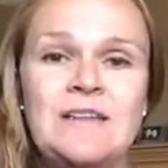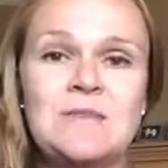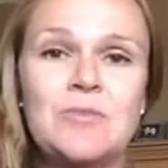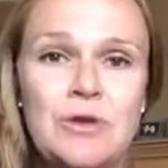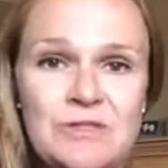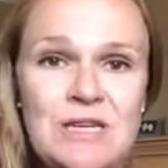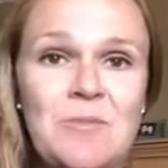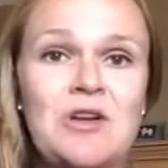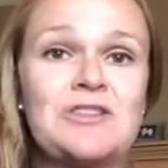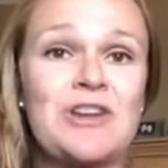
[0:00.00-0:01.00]
some protein
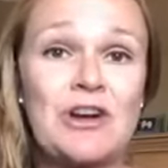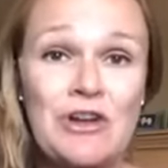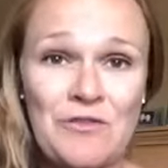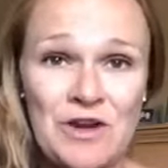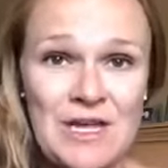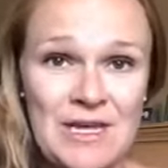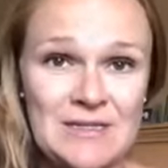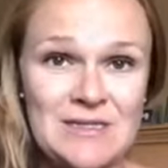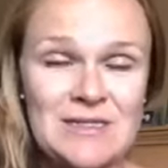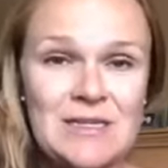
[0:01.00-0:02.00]
bars that are good for
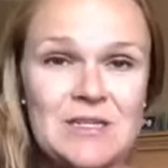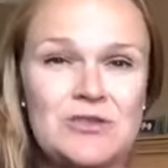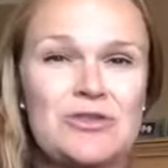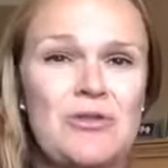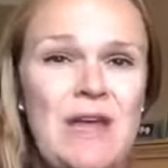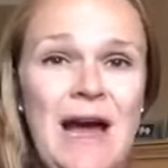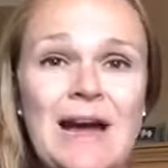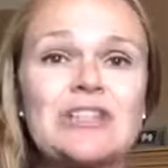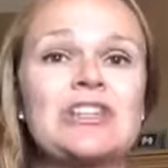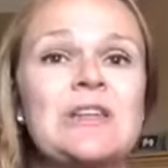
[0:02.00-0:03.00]
kids, so they
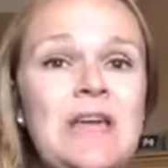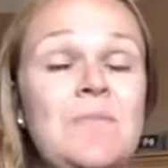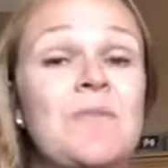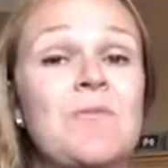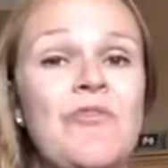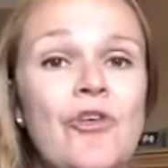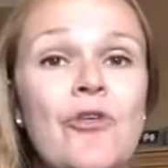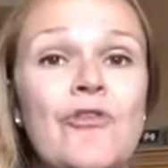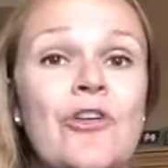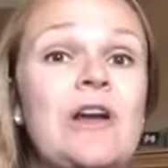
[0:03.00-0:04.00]
actually keep them
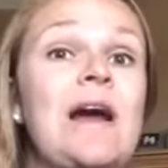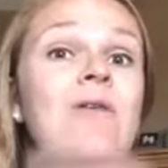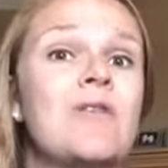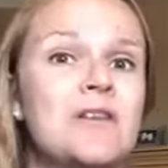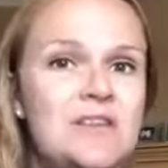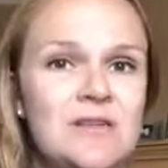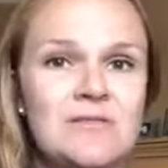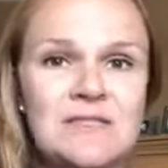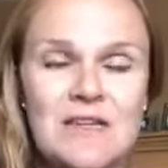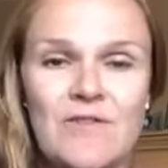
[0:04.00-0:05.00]
full for an hour or two,
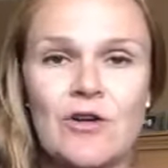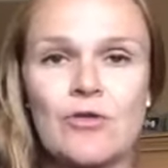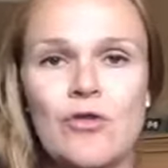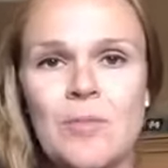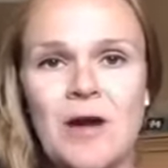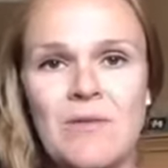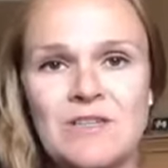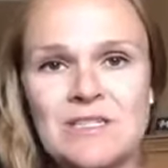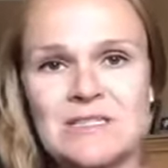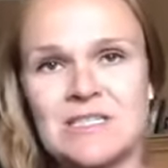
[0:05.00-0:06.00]
instead of a granola bar,
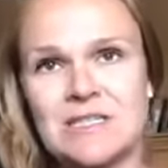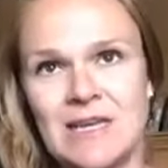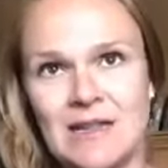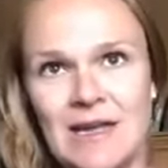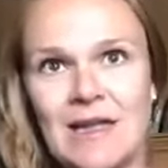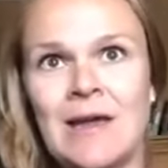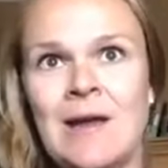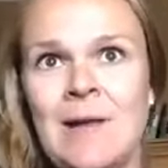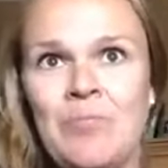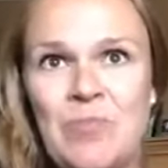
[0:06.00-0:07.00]
which is just gonna like
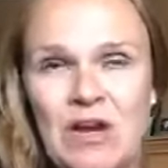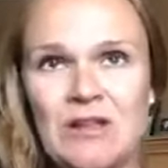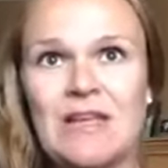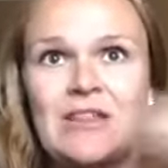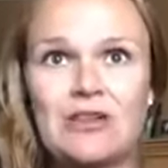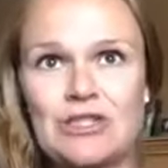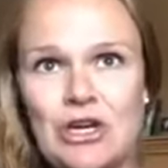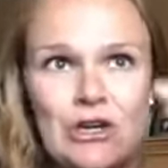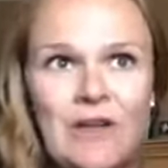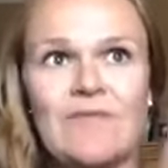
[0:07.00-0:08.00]
barely get their
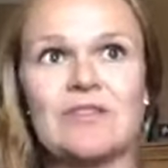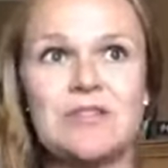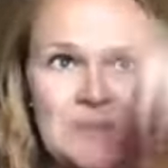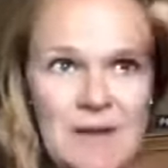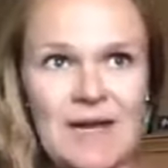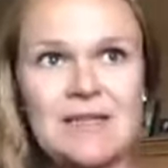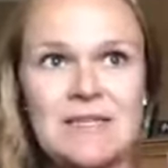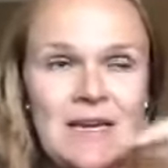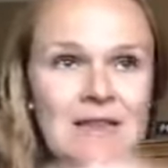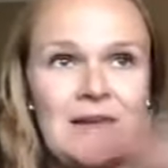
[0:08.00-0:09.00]
sugar levels spiked
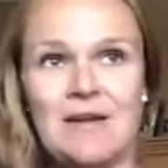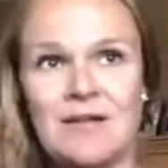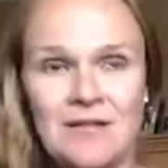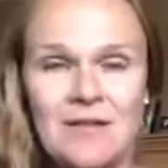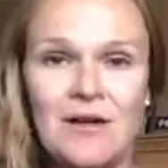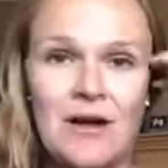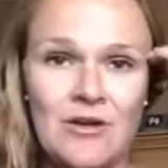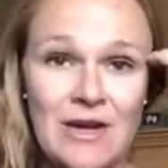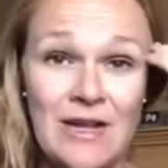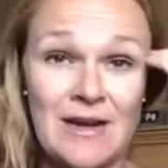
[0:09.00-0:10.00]
and then they're
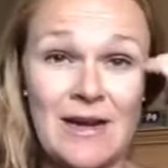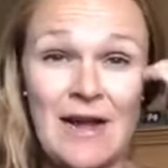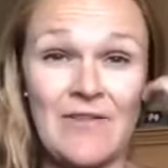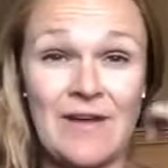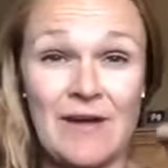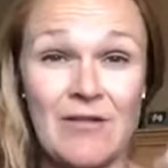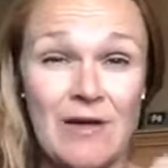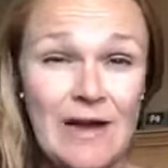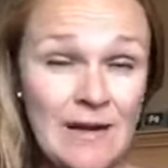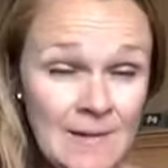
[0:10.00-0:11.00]
hungry again in a half an hour,
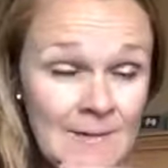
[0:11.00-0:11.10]
right?